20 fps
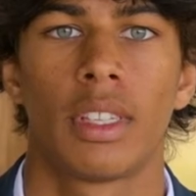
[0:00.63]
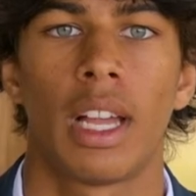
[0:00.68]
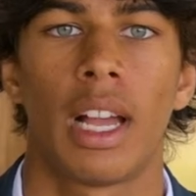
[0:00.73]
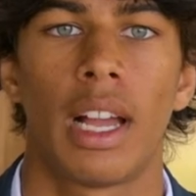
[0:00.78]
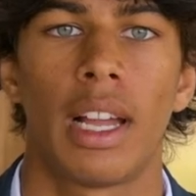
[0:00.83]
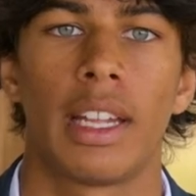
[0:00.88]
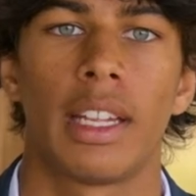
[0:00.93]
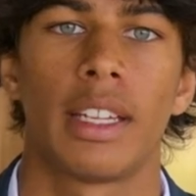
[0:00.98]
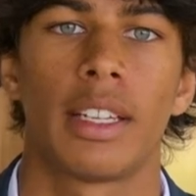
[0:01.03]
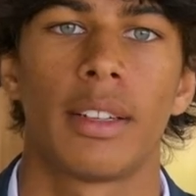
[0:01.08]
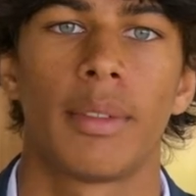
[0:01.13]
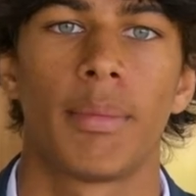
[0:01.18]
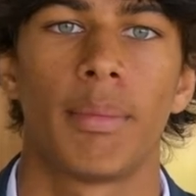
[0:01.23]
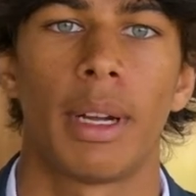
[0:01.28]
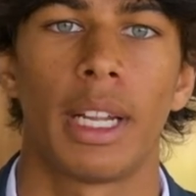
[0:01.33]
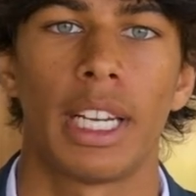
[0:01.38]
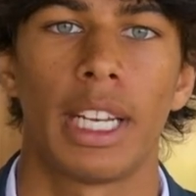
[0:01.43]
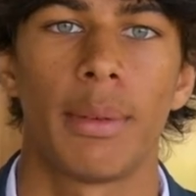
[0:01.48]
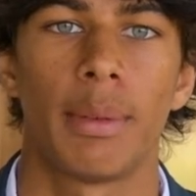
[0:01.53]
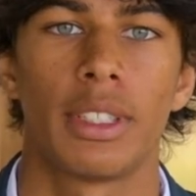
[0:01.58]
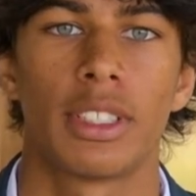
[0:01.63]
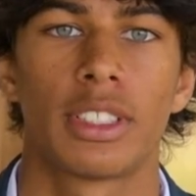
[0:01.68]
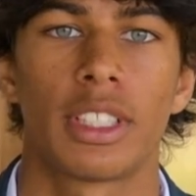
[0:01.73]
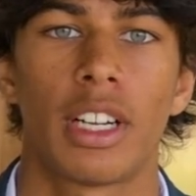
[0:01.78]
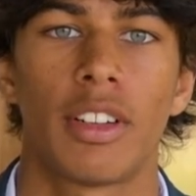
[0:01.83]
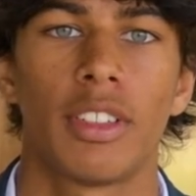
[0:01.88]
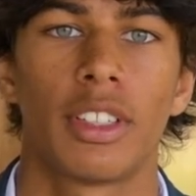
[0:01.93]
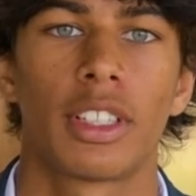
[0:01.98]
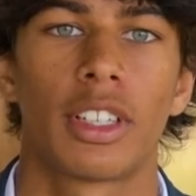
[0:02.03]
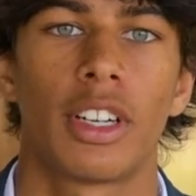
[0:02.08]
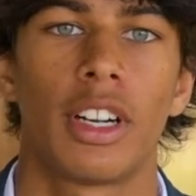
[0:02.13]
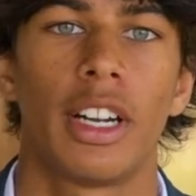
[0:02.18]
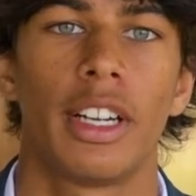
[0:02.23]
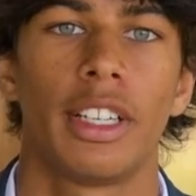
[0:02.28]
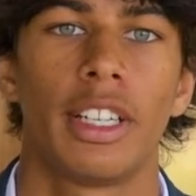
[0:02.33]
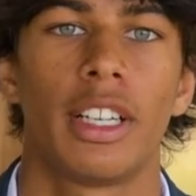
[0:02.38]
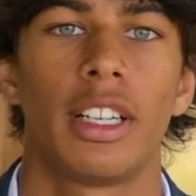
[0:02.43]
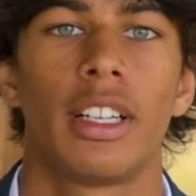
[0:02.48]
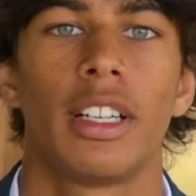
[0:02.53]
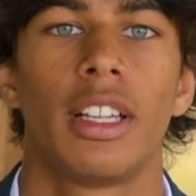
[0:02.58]
Hi, my name is Saavir
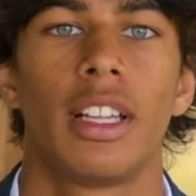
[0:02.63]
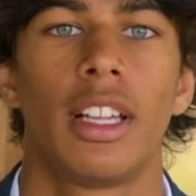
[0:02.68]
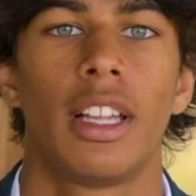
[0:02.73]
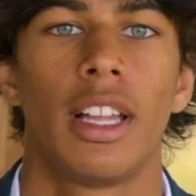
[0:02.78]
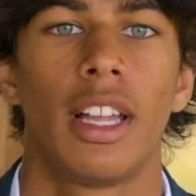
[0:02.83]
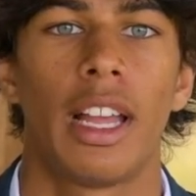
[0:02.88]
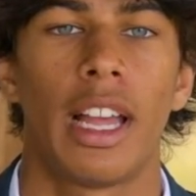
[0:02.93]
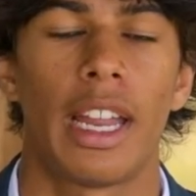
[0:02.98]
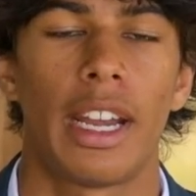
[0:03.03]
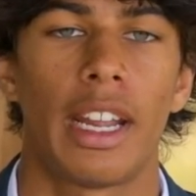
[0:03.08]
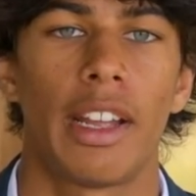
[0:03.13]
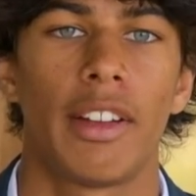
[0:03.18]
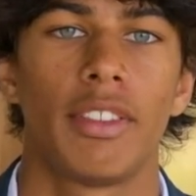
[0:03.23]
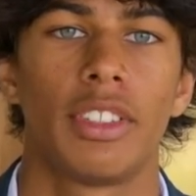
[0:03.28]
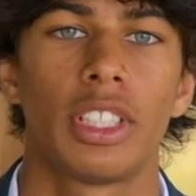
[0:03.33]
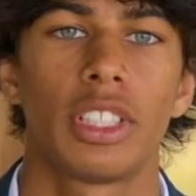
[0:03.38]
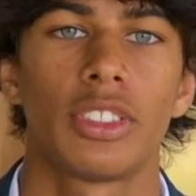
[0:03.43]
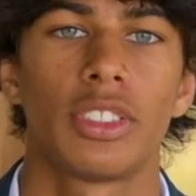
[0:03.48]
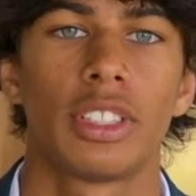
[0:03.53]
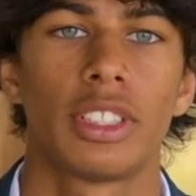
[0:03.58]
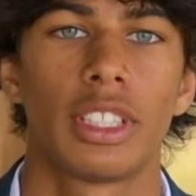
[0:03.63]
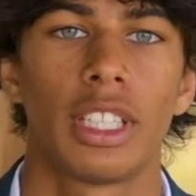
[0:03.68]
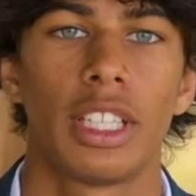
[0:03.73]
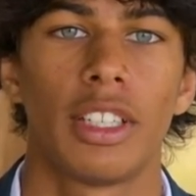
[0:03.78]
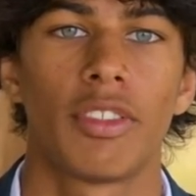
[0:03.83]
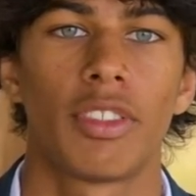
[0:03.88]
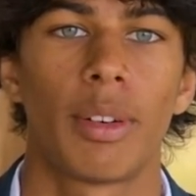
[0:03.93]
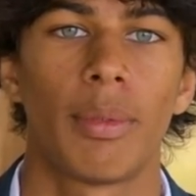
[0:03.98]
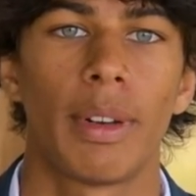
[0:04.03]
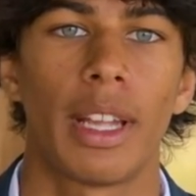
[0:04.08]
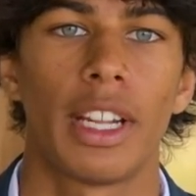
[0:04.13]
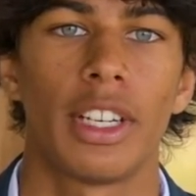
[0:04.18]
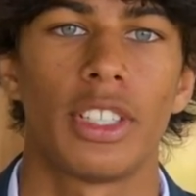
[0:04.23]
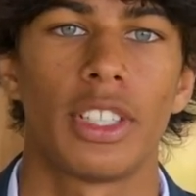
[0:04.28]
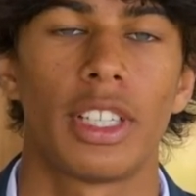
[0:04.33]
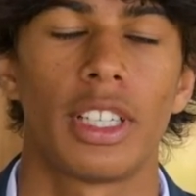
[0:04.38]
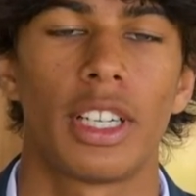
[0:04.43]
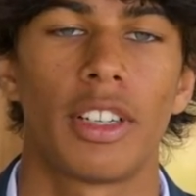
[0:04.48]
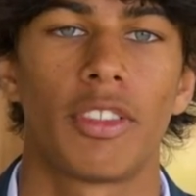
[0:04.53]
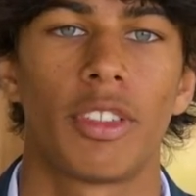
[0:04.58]
Karania and I've just returned from
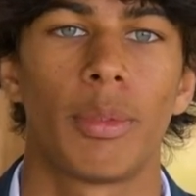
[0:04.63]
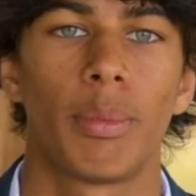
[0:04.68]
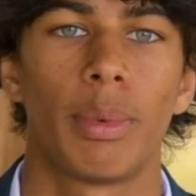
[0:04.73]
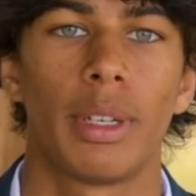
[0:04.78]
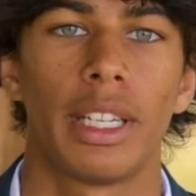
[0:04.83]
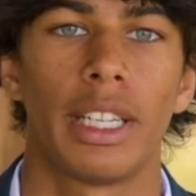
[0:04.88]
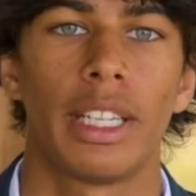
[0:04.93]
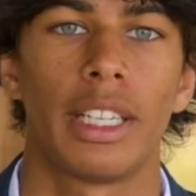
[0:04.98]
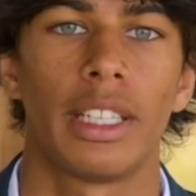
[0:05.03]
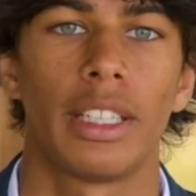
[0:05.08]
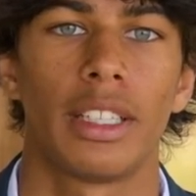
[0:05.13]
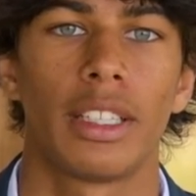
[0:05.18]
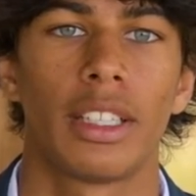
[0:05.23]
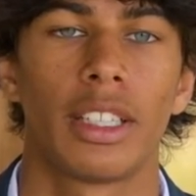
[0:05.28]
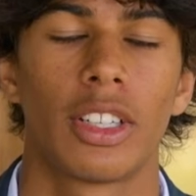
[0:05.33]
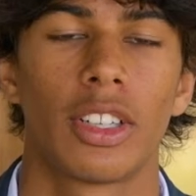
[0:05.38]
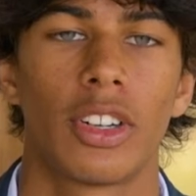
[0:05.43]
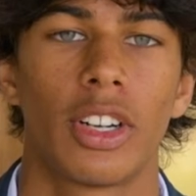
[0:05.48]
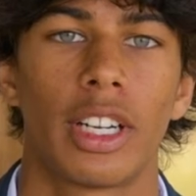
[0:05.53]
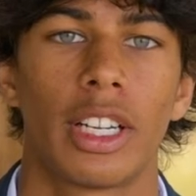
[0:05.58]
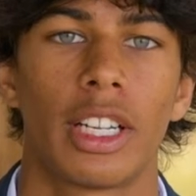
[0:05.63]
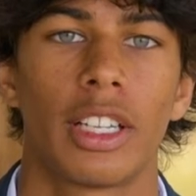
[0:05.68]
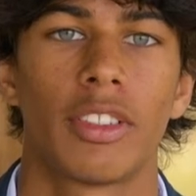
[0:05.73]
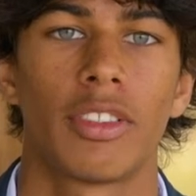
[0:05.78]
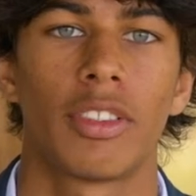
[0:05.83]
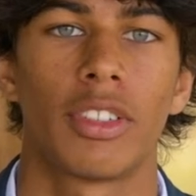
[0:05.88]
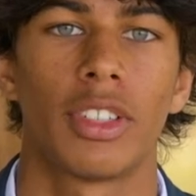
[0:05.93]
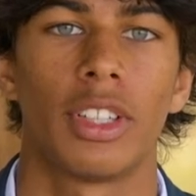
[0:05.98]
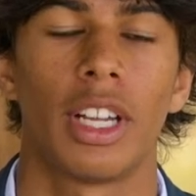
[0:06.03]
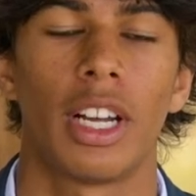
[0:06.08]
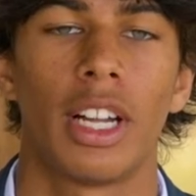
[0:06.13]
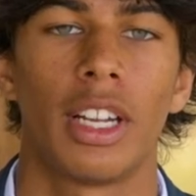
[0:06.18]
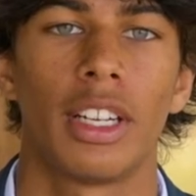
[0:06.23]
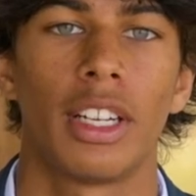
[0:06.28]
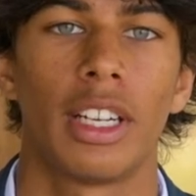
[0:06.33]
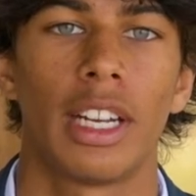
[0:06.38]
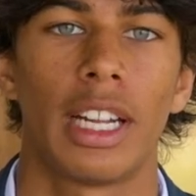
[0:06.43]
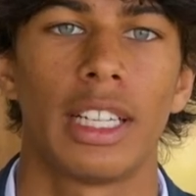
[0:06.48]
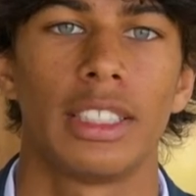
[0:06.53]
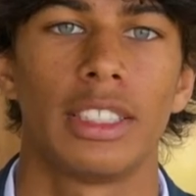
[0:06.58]
Nigeria for playing cricket for the
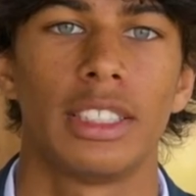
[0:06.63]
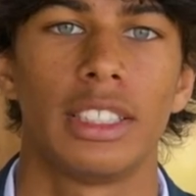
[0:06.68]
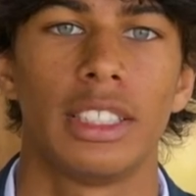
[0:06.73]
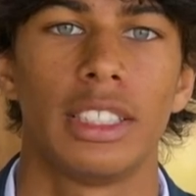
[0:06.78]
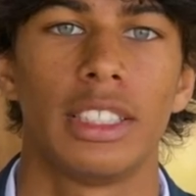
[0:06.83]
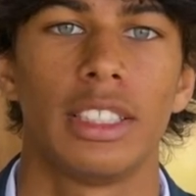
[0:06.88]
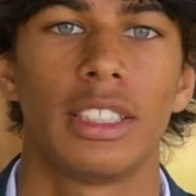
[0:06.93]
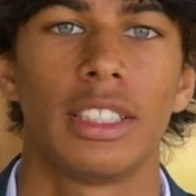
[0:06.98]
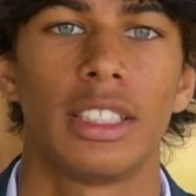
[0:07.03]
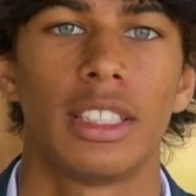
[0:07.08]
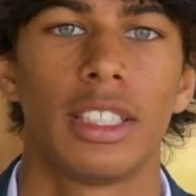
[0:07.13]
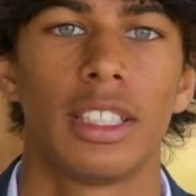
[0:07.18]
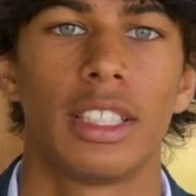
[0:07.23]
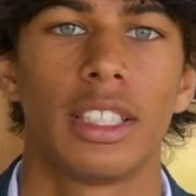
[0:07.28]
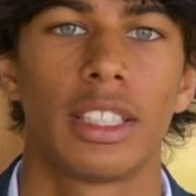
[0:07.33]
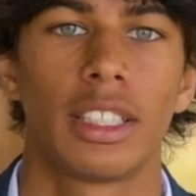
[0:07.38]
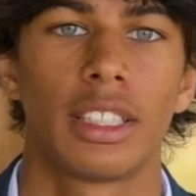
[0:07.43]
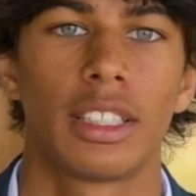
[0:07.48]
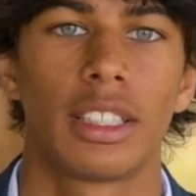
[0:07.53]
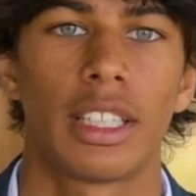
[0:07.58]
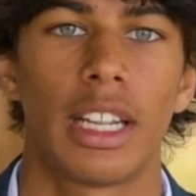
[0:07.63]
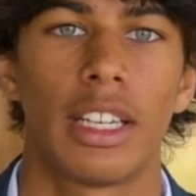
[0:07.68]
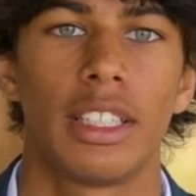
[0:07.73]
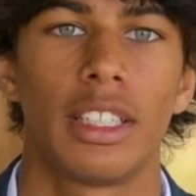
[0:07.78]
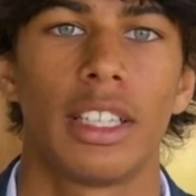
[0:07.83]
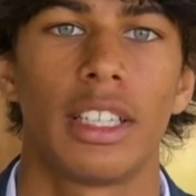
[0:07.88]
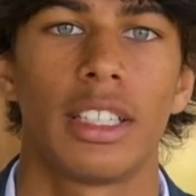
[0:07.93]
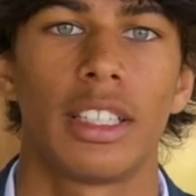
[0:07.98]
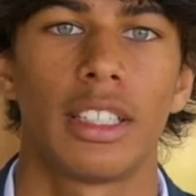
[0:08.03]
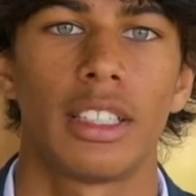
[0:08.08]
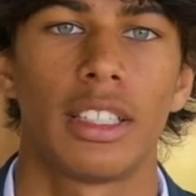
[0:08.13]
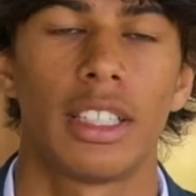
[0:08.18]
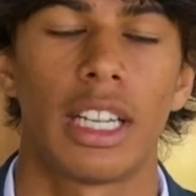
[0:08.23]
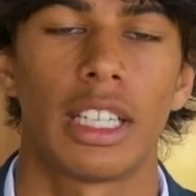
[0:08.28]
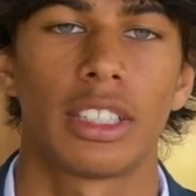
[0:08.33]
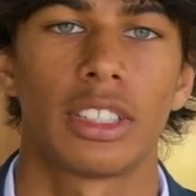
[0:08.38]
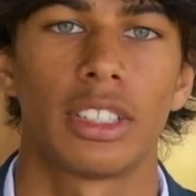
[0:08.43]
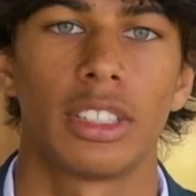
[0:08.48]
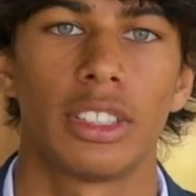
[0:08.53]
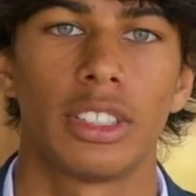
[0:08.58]
under-19 Kenya
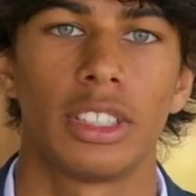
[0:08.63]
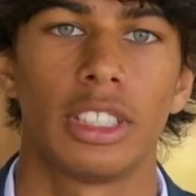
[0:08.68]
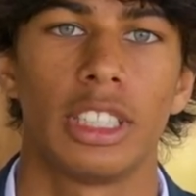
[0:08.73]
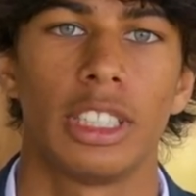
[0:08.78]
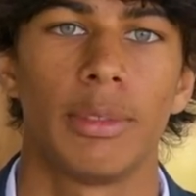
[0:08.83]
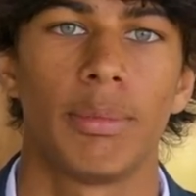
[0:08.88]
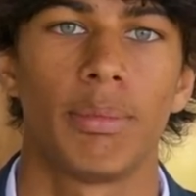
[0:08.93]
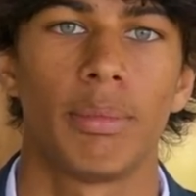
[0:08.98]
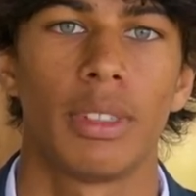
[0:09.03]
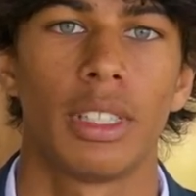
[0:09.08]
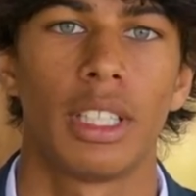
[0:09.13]
national team